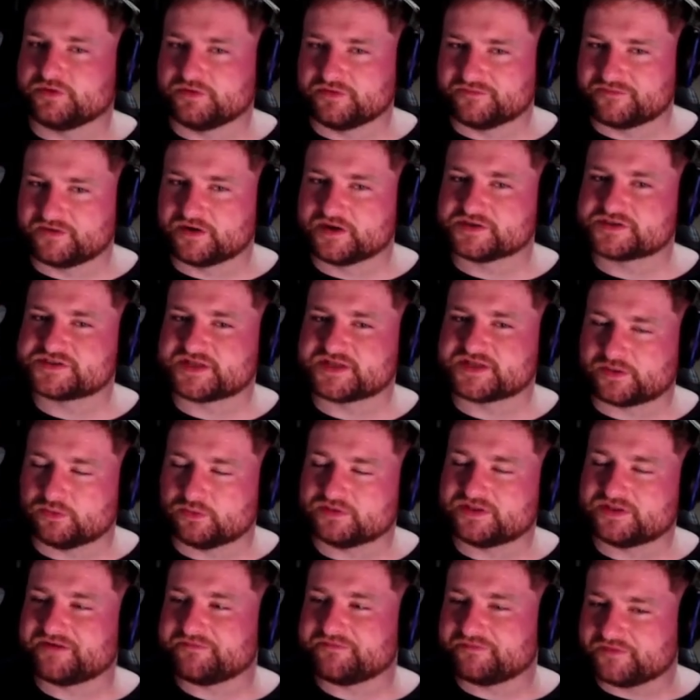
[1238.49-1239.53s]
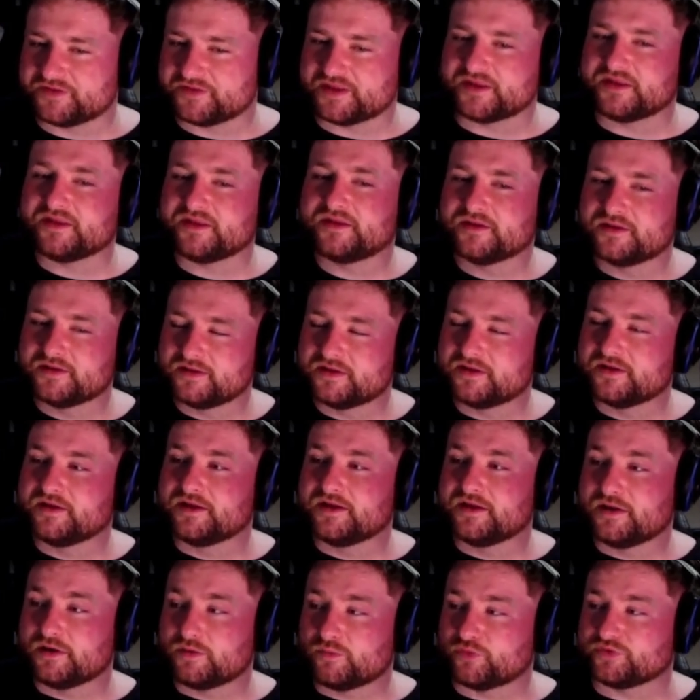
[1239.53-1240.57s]
universe. Like we'll definitely
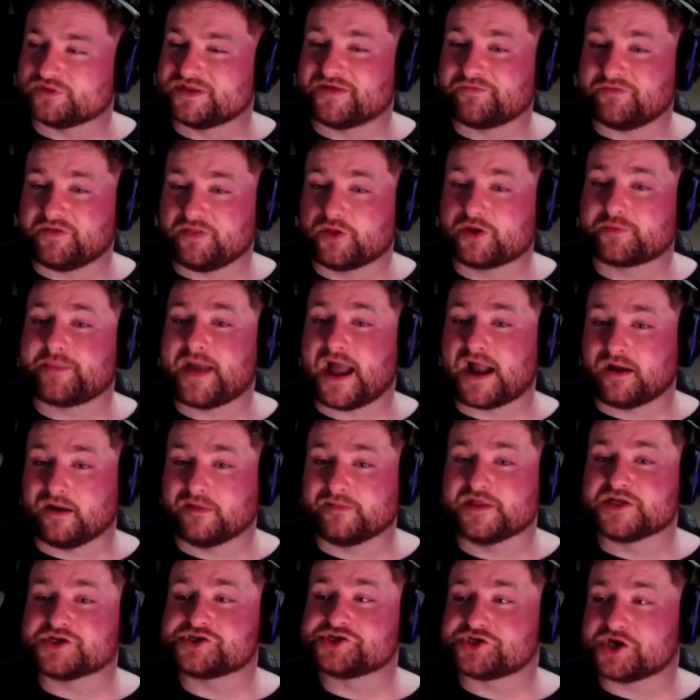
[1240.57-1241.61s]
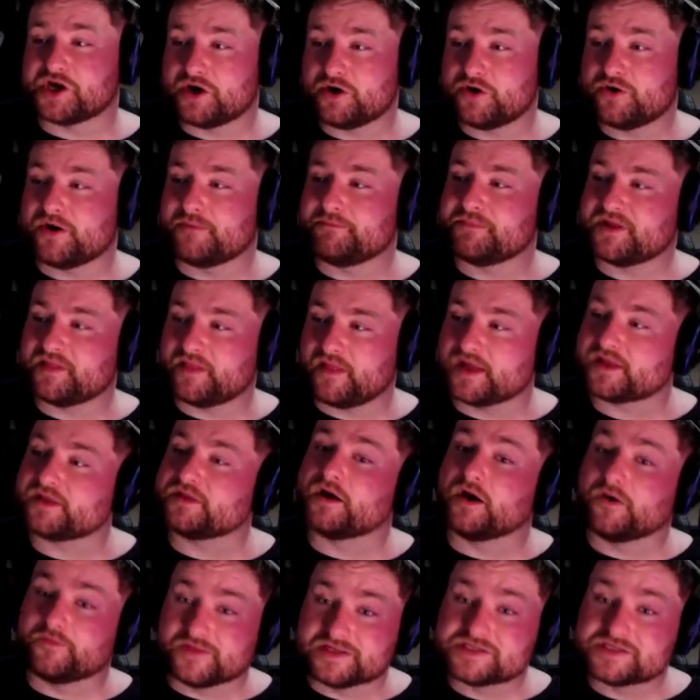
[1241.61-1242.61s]
right we'll definitely look back on this show and be like, yo,